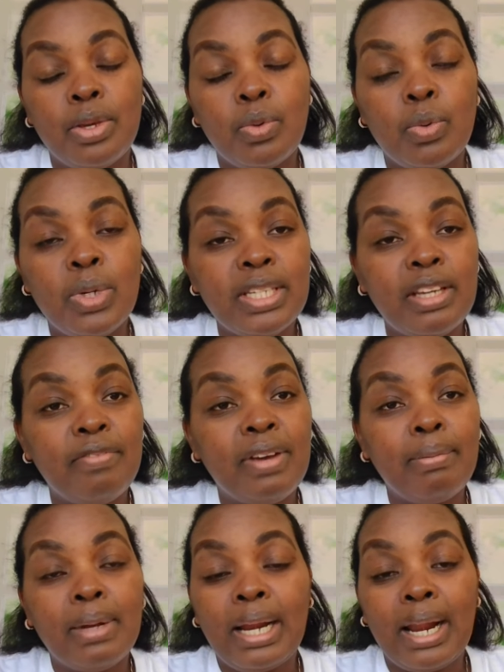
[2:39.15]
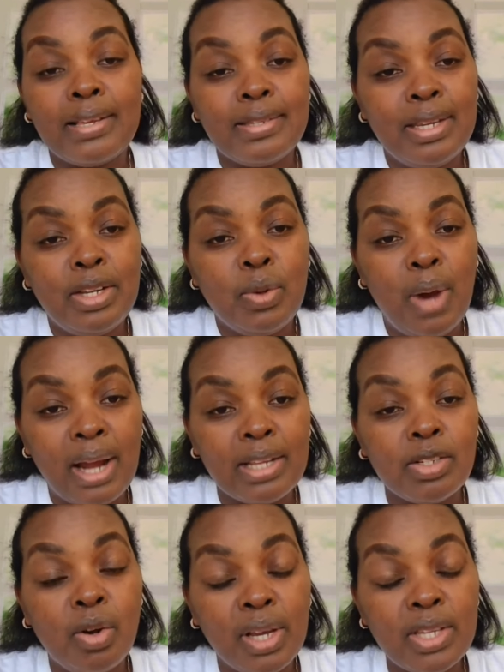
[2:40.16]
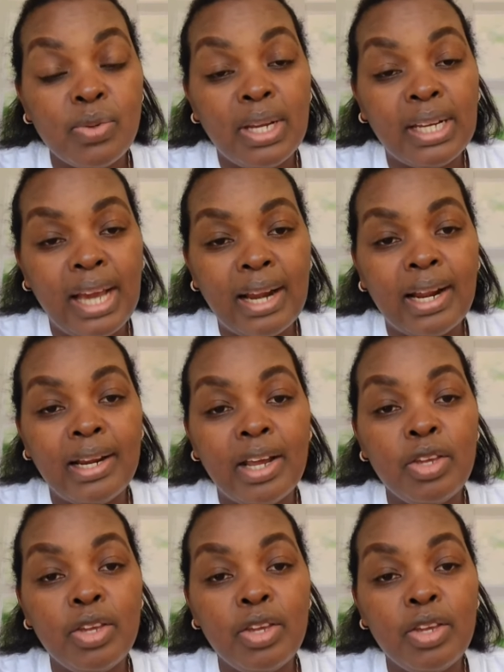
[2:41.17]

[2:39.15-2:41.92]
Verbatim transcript: Whichever class in you are, as long as you're in Canada,